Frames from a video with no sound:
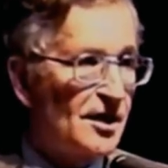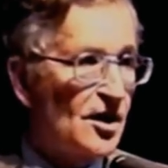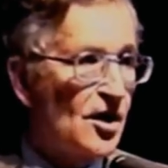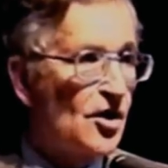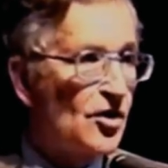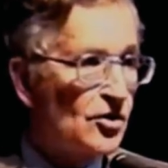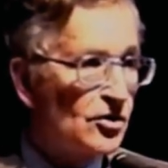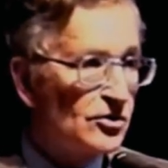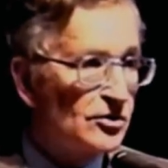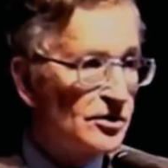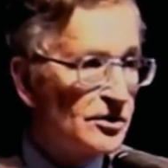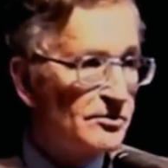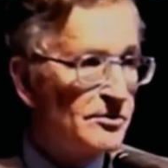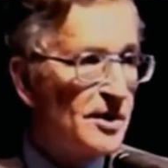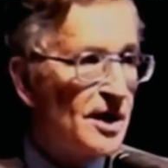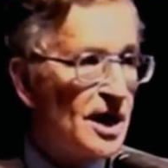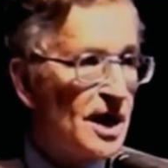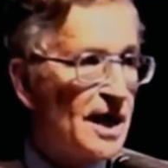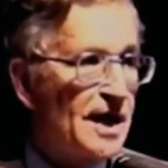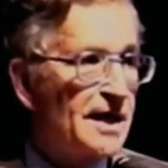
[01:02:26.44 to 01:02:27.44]
owned
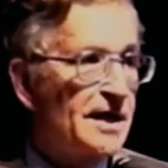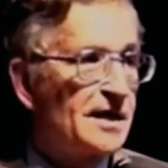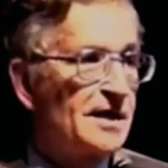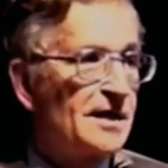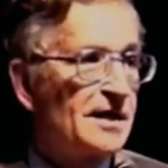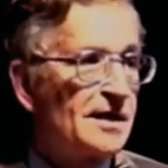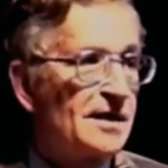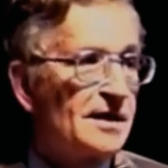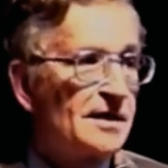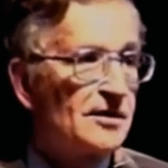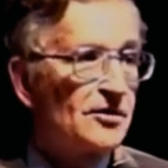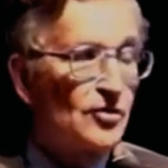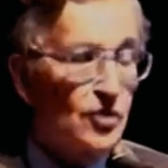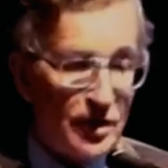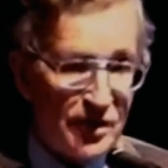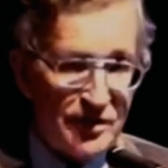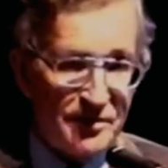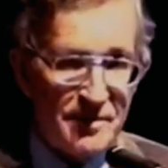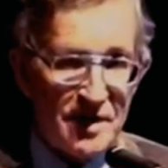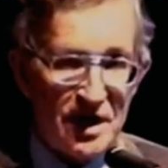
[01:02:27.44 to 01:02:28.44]
by
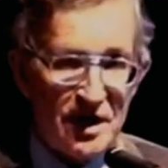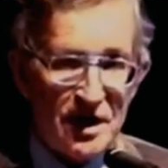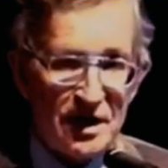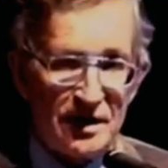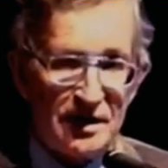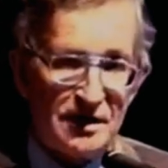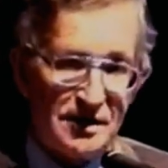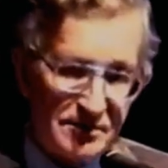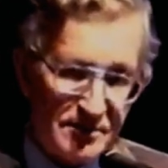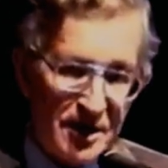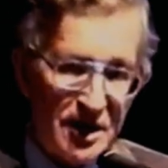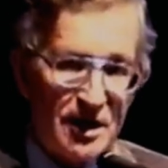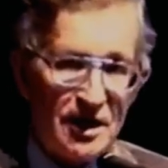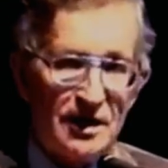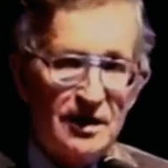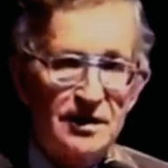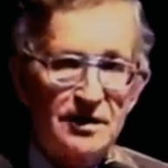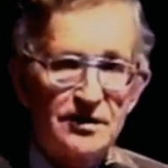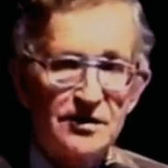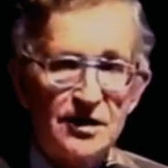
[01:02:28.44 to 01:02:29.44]
North American
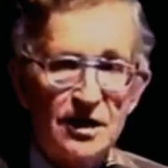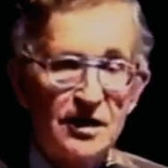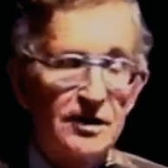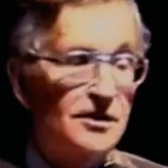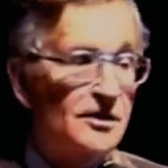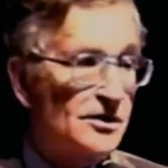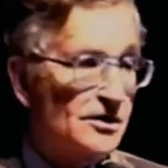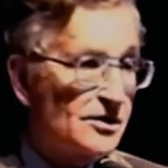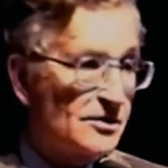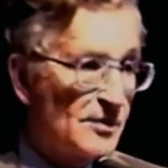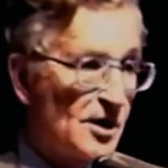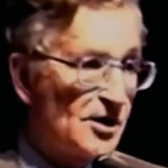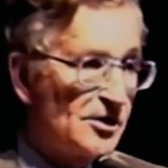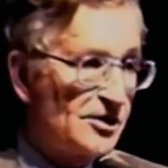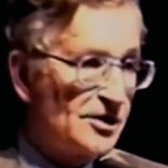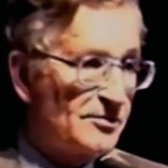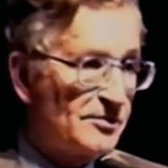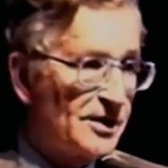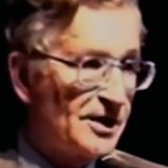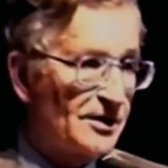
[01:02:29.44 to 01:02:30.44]
Americans under the
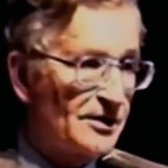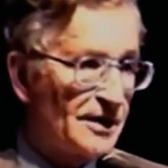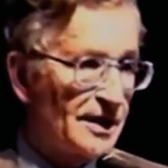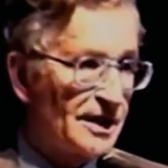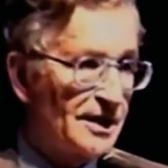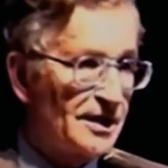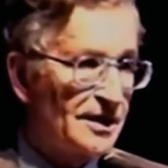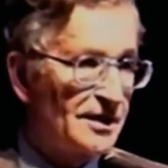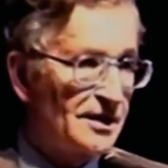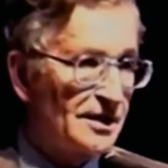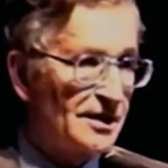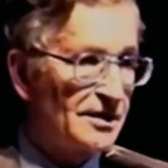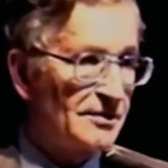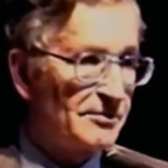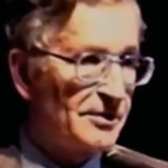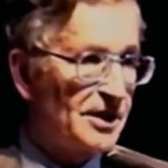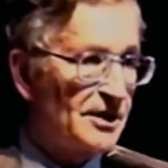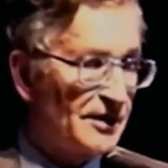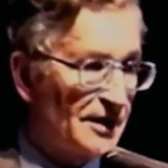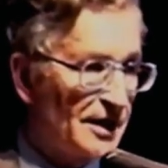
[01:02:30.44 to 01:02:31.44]
Somoza period, under the
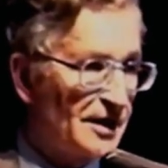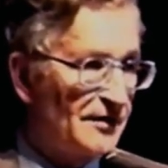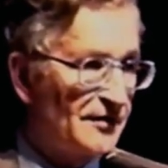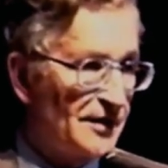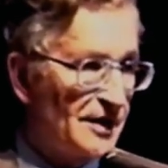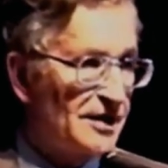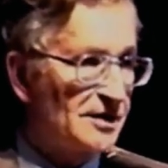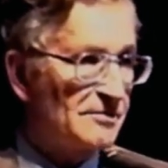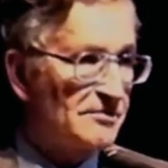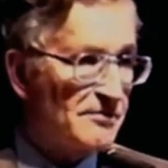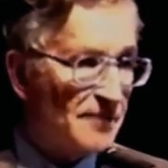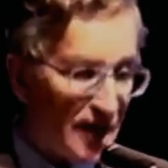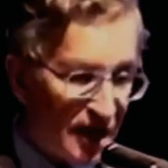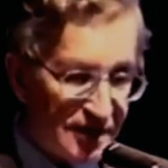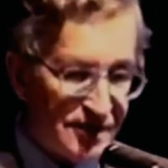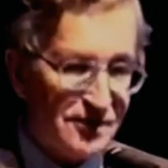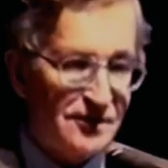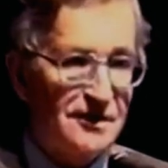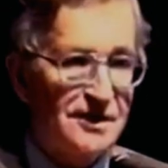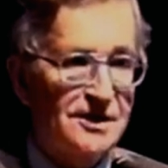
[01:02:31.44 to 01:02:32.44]
period of this
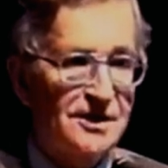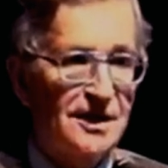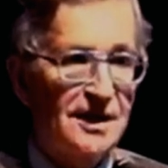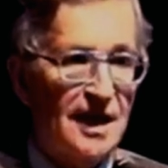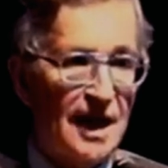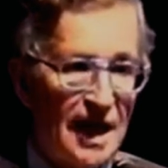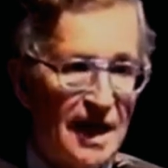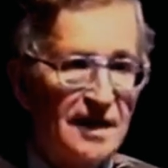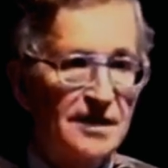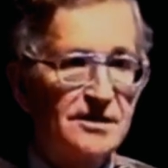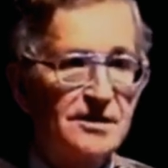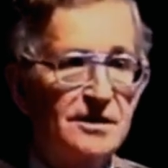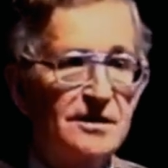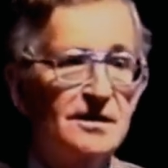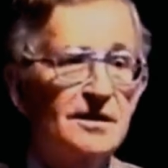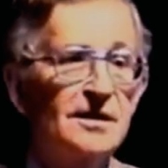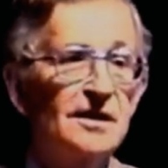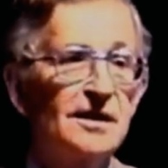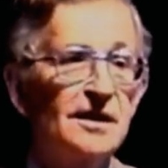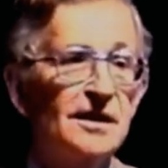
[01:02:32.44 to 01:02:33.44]
monstrous
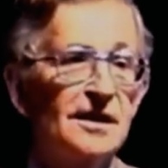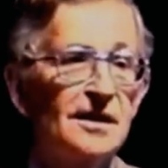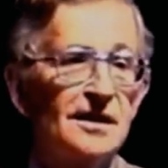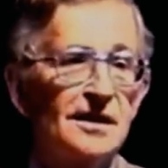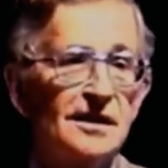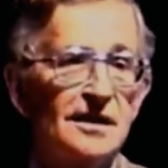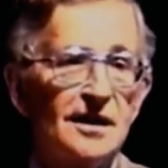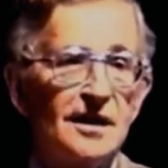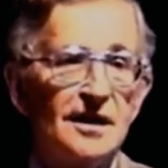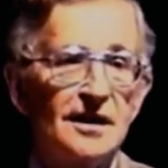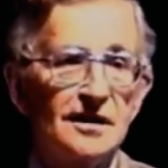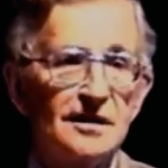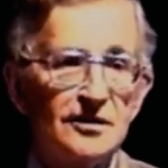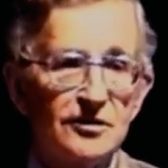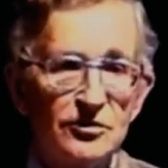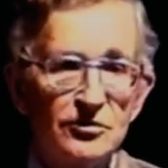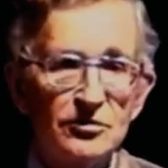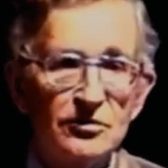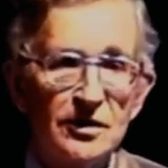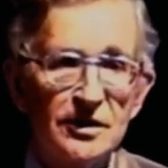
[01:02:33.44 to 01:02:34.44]
gangster
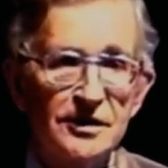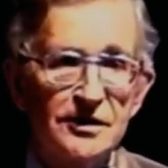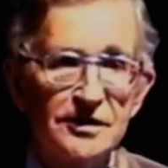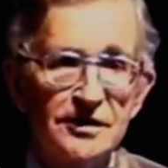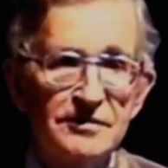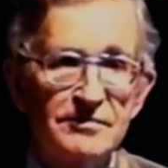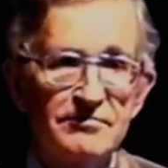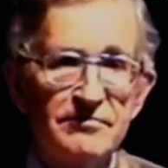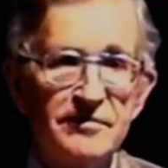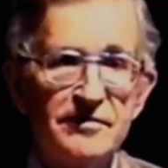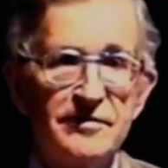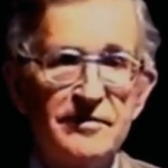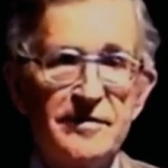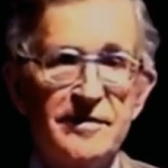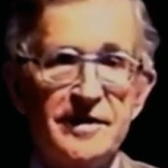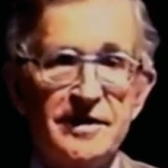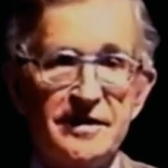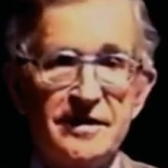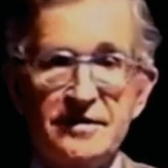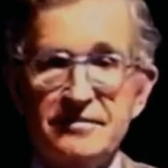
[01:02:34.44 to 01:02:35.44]
who was,
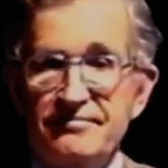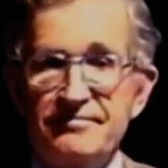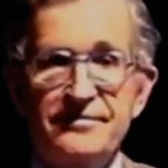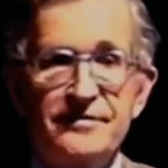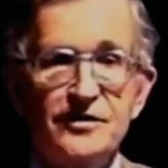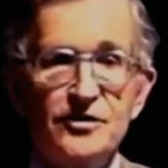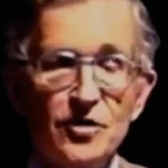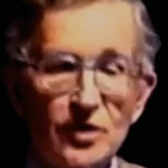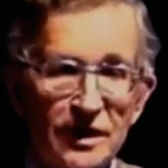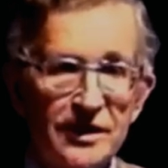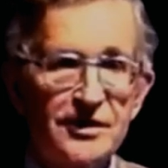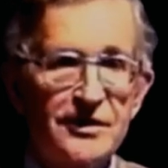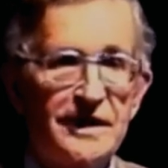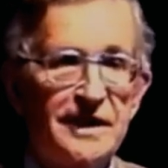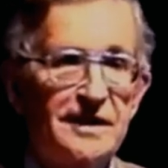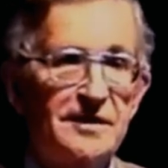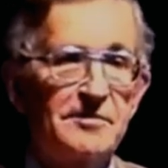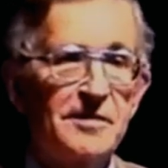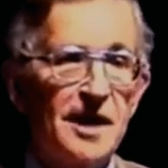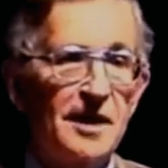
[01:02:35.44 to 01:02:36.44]
you know,
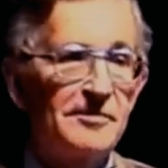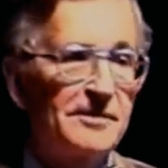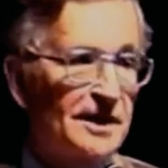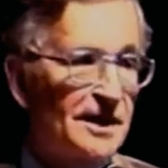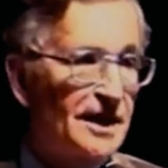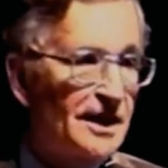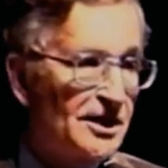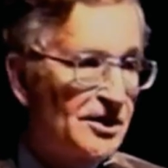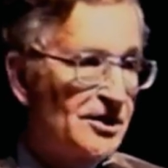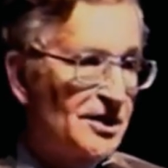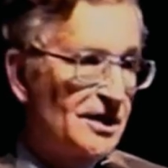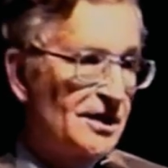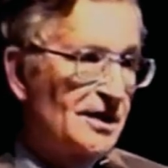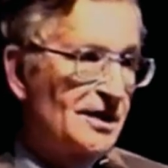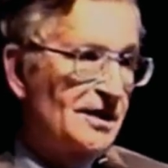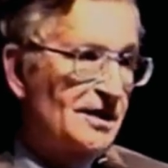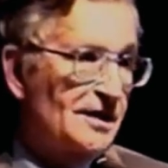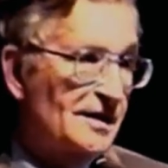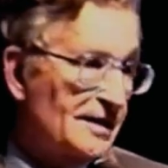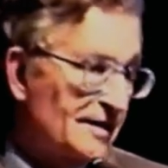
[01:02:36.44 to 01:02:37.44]
torturing the population,
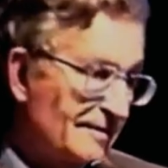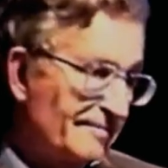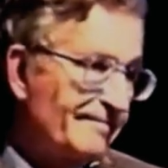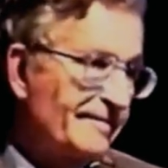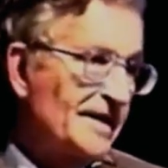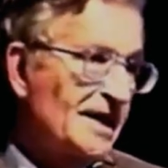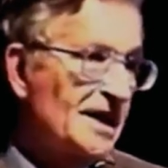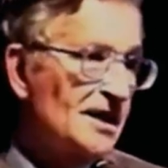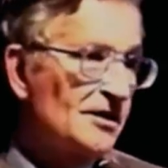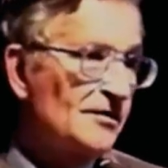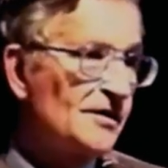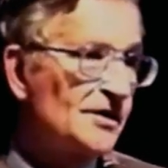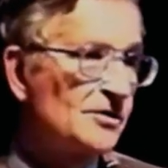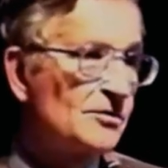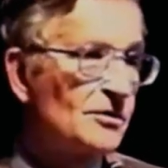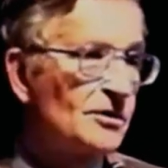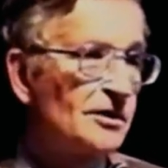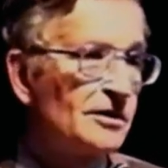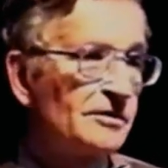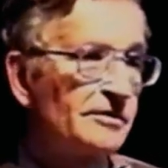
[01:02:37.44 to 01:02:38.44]
and at the end of his
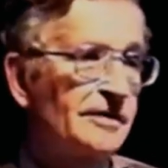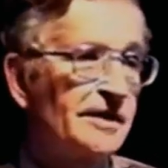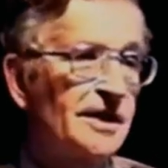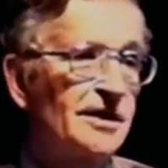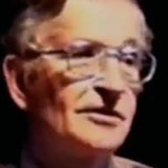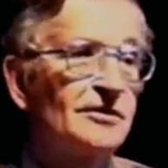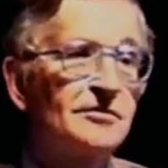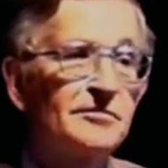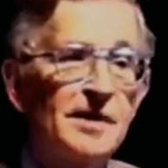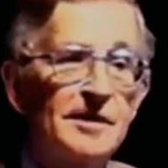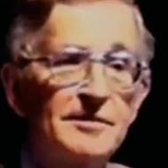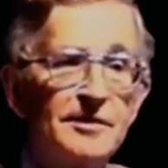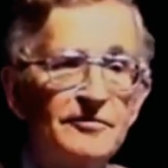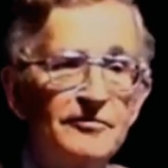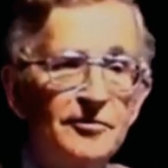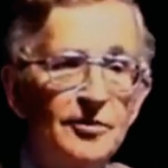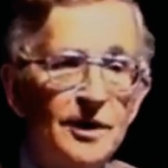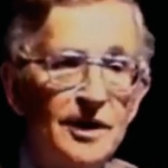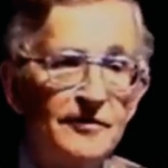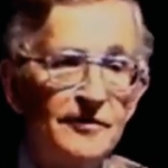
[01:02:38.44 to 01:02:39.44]
rule killed maybe
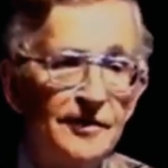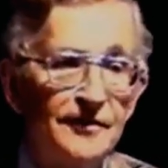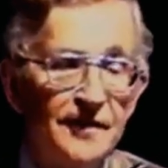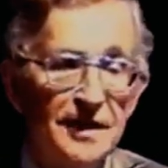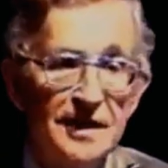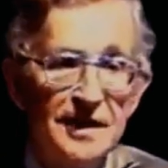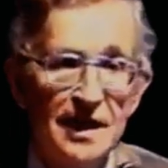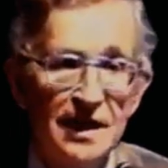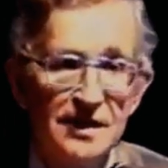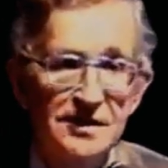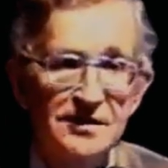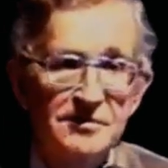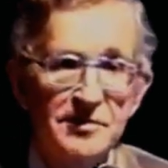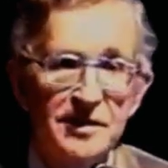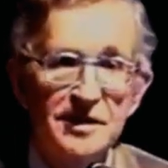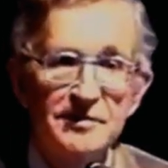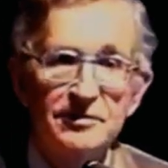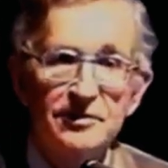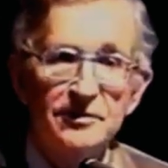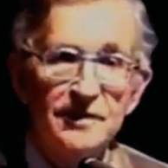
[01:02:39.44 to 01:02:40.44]
40, 50,000
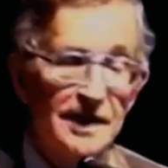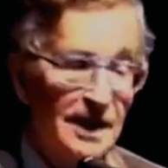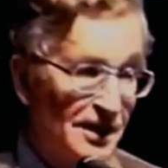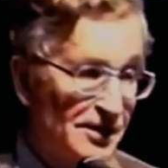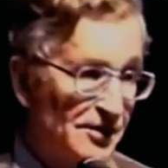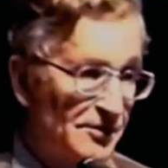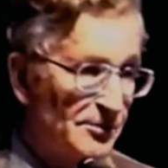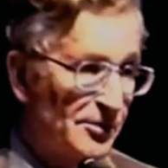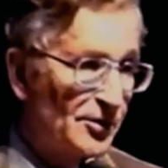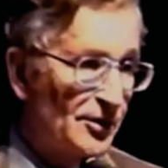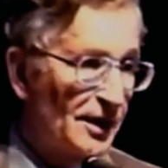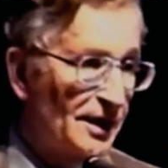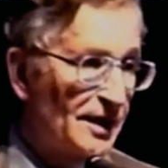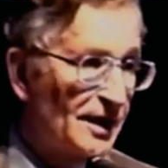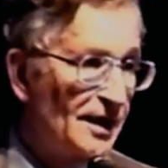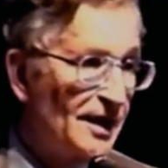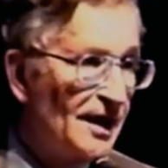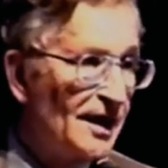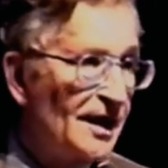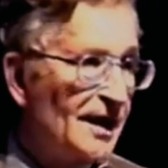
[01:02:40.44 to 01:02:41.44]
people with our
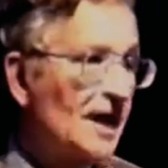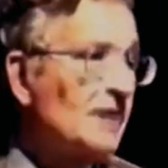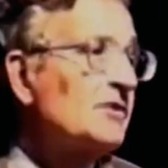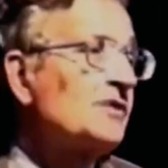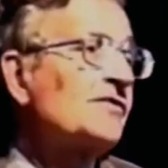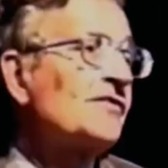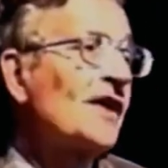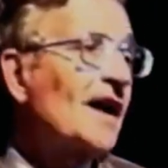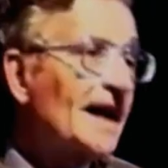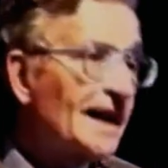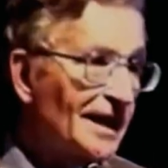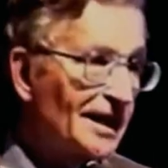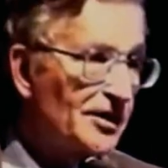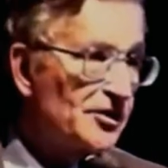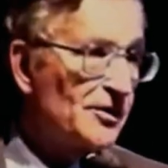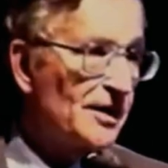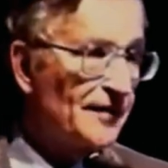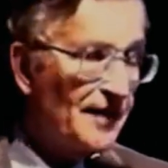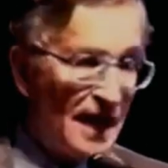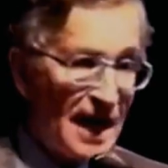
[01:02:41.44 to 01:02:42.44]
support, and was finally
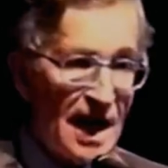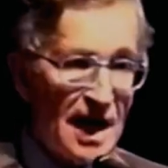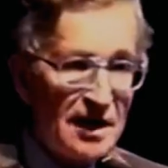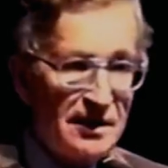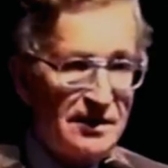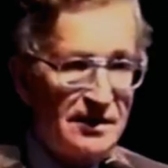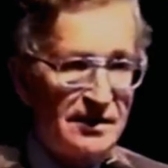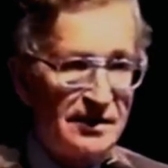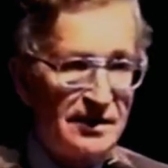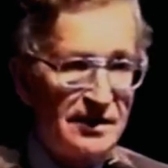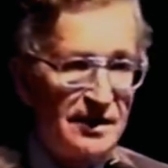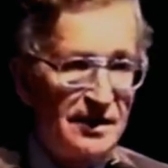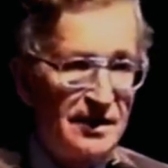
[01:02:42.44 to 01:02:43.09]
driven out.